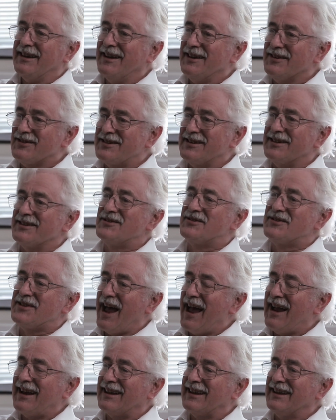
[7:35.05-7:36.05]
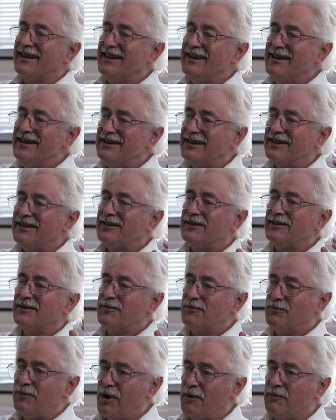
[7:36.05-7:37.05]
It's exactly
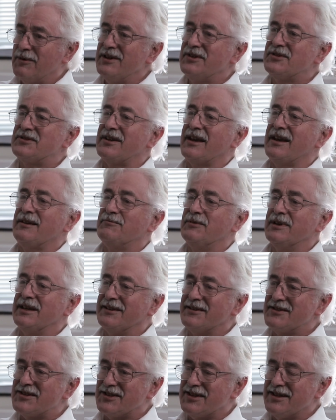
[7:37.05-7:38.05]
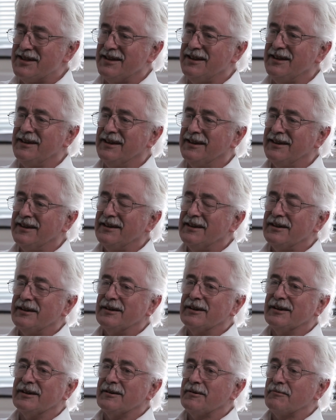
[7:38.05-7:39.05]
what we said we'd see.
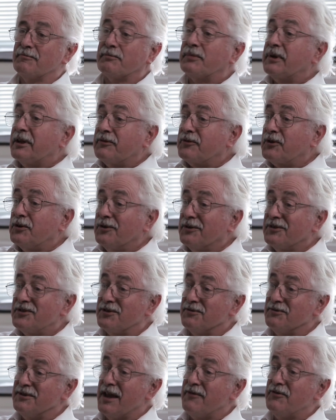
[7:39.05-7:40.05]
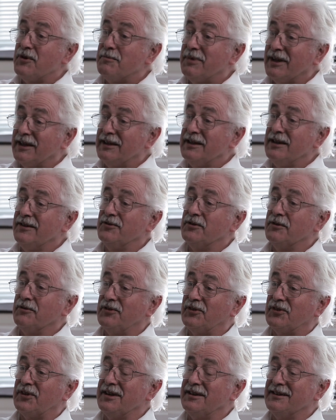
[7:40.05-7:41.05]
But of course, you never believe
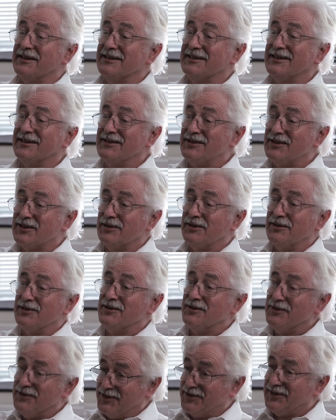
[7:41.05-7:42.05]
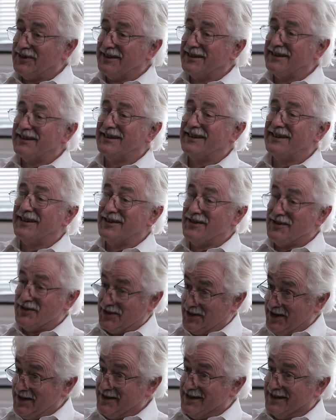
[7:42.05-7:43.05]
you've seen it until you've
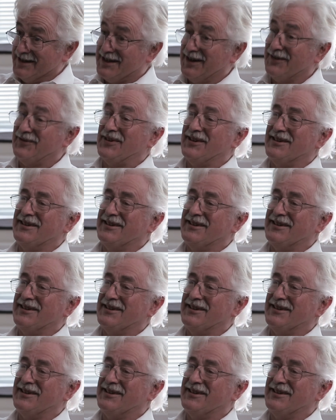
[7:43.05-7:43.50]
seen it.